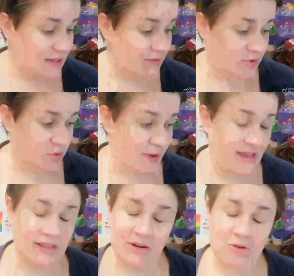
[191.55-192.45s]
if you
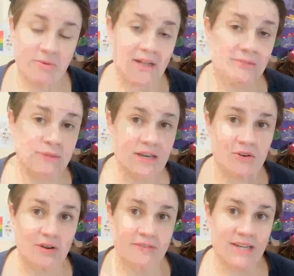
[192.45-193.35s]
buy a lot of coupons but then
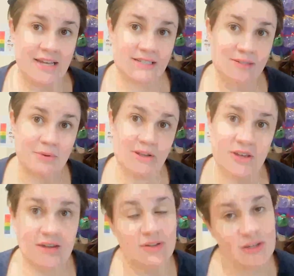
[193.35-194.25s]
you don't have a desk, well,
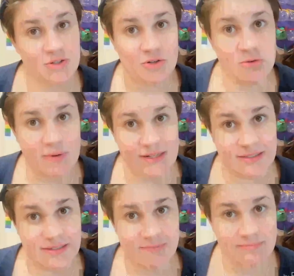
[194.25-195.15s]
you can't really use your
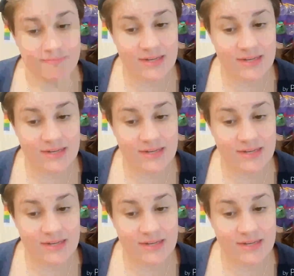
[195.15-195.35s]
coupons.